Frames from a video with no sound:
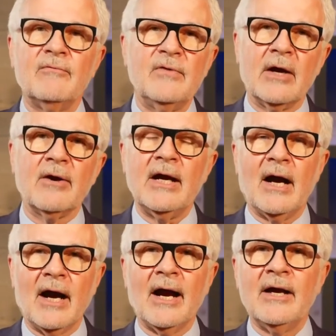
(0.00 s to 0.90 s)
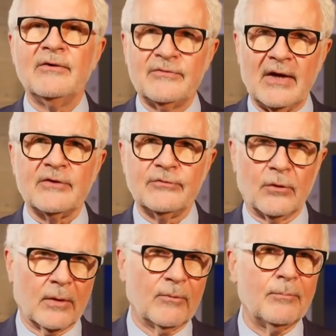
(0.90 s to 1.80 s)
a very high sex
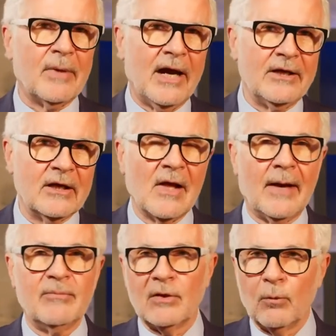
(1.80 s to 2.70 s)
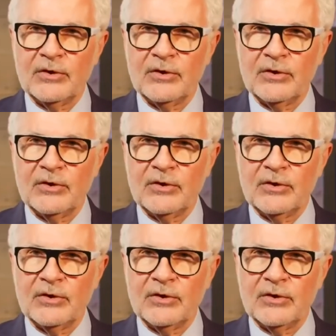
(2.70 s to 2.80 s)
hormone binding globulin,